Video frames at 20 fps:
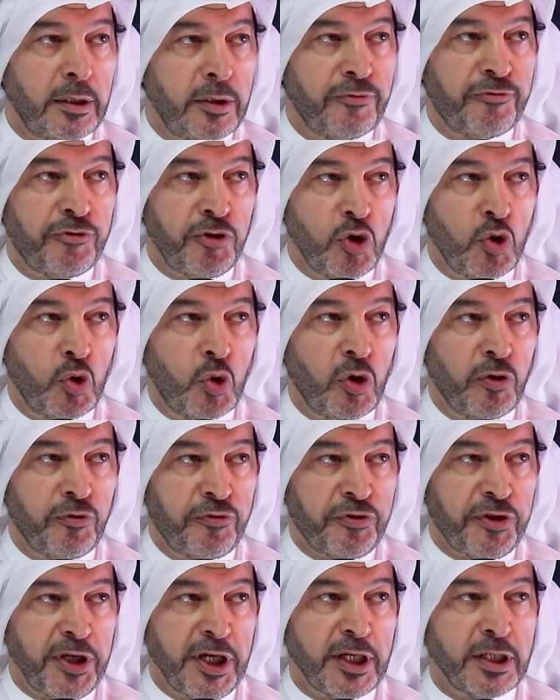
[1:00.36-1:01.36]
view of
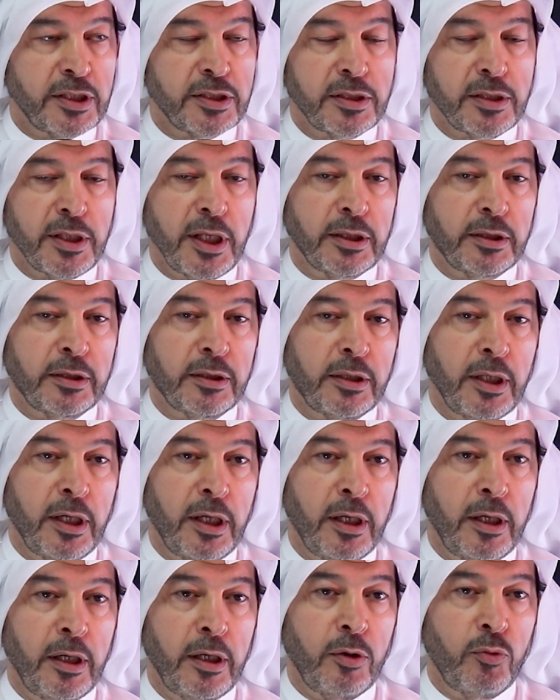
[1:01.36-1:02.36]
things,
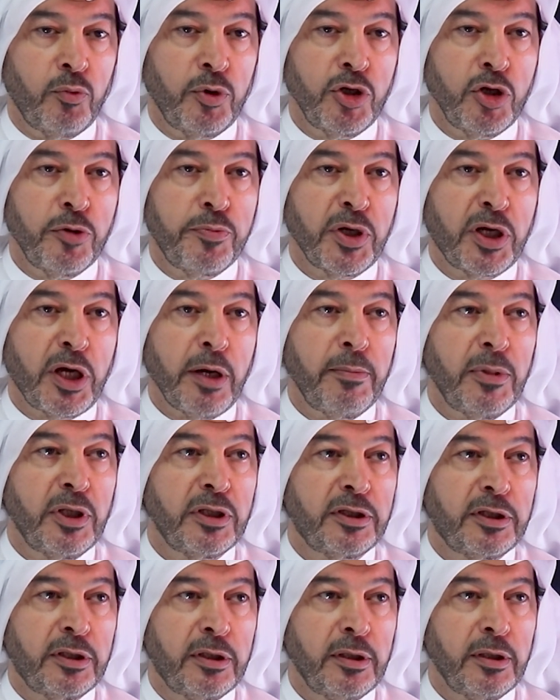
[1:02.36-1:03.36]
that when you become
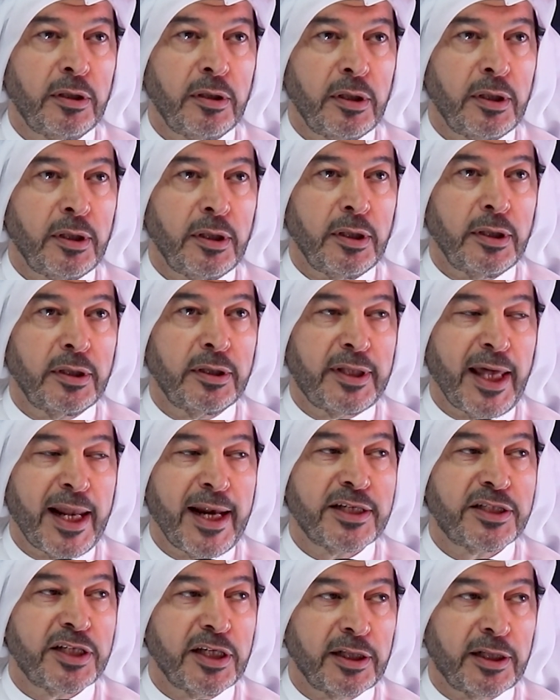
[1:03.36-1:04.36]

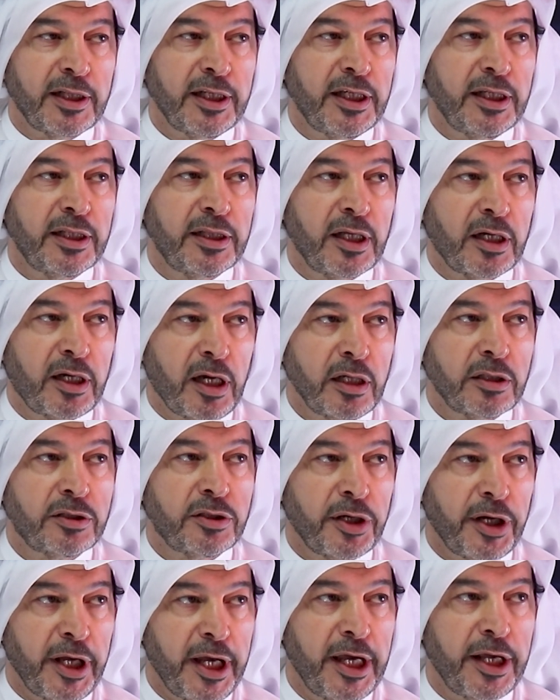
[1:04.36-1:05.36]
intelligently in the
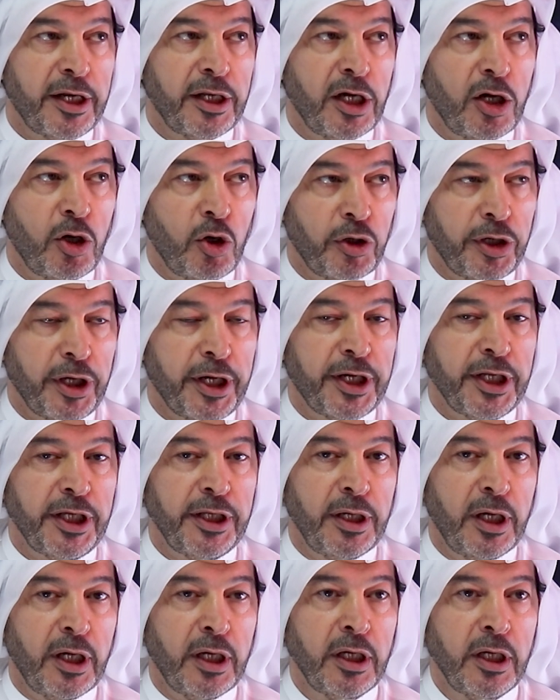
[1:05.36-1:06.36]
culture area or
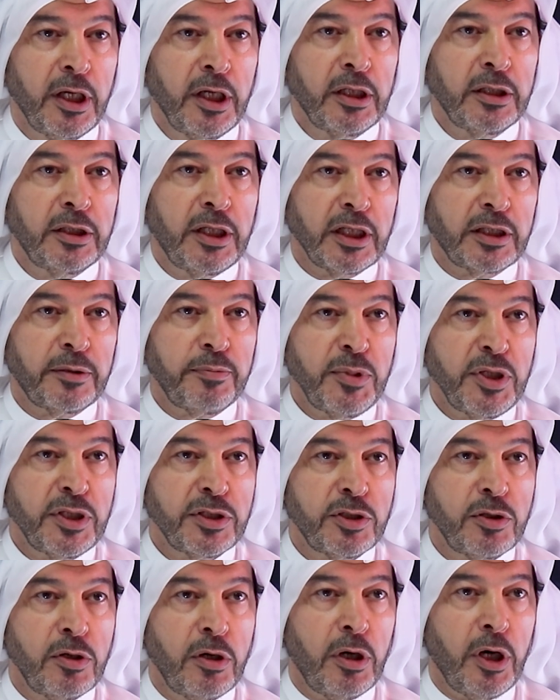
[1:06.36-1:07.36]
arena, that
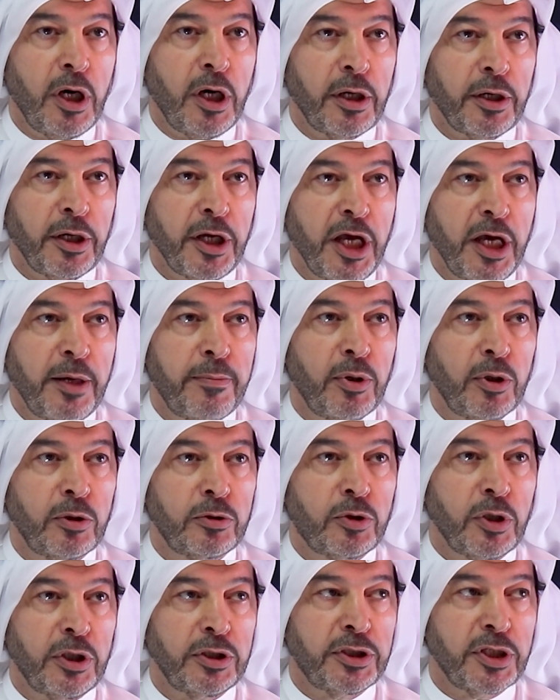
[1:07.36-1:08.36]
means you are able
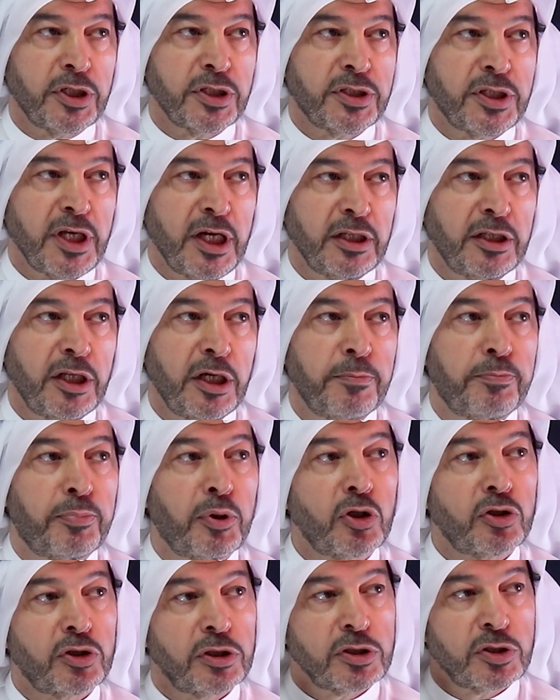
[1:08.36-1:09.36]
to understand the
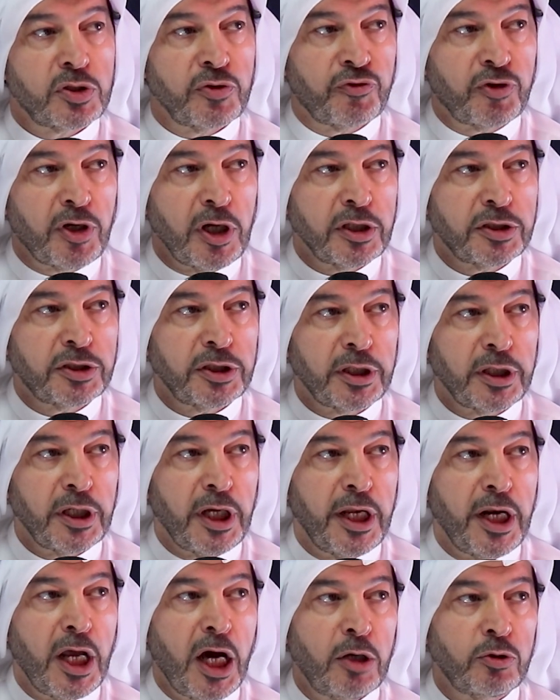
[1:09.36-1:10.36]
importance of culture
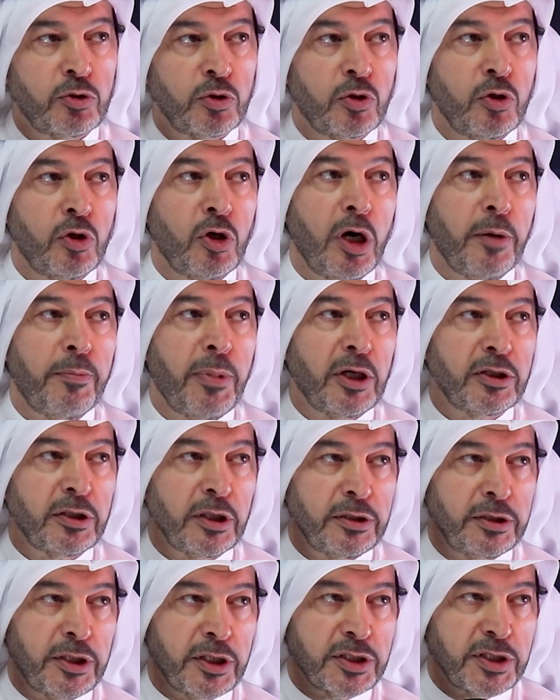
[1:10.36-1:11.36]
and how to go about
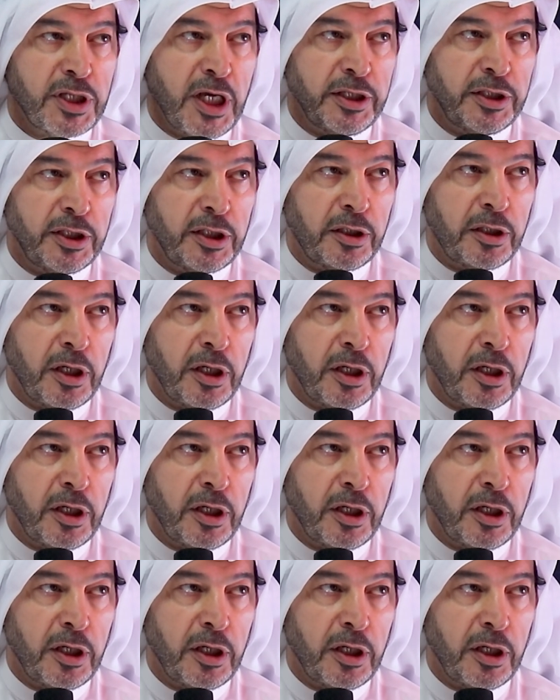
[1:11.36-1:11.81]
understanding